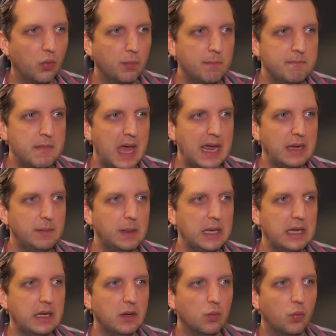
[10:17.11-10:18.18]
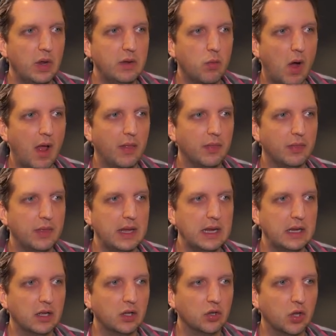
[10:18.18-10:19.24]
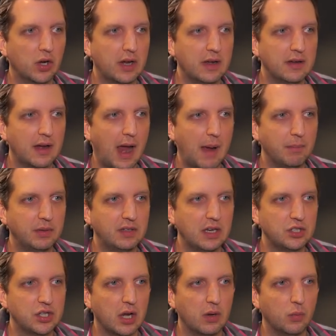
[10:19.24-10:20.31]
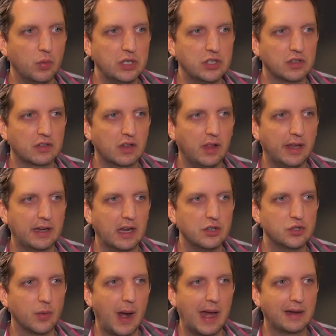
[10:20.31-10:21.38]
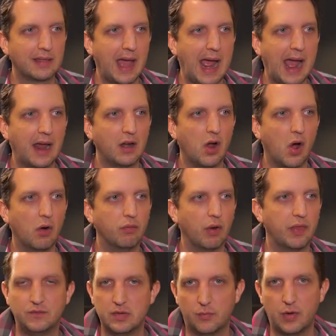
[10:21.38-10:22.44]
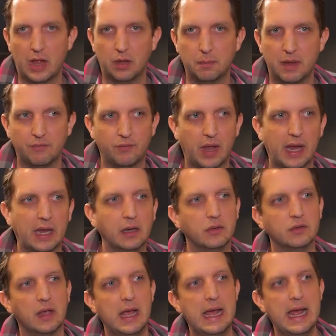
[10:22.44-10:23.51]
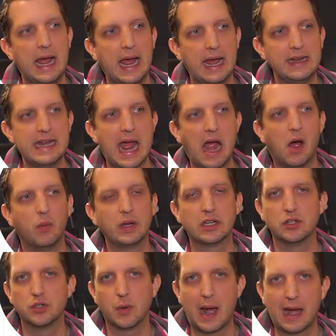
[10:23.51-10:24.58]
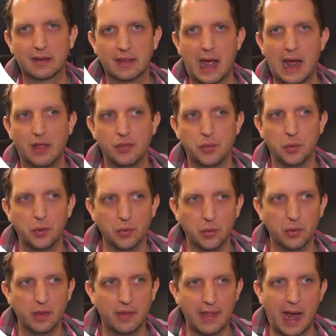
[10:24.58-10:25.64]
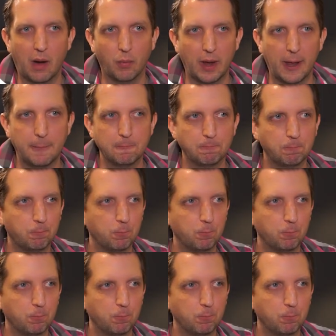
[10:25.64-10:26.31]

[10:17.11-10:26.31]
Maybe we want the look into competition. We just click and drag that over the development phase, and now we can track that through that way.